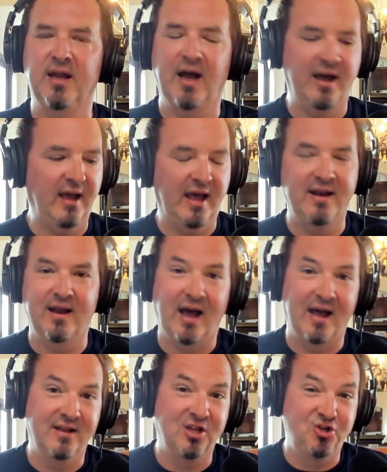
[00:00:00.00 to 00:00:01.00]
And
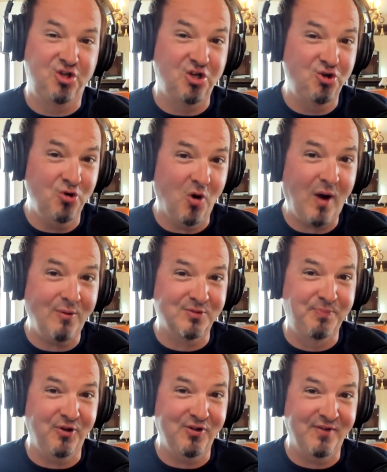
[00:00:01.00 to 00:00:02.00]
did you know I
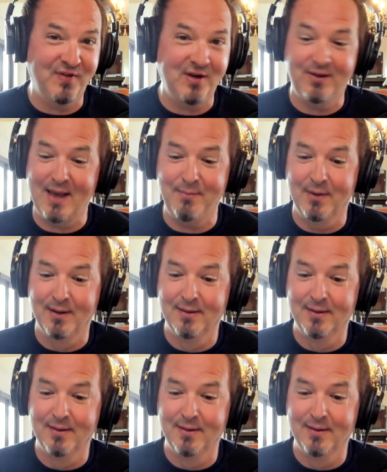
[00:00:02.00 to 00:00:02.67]
was building a video game?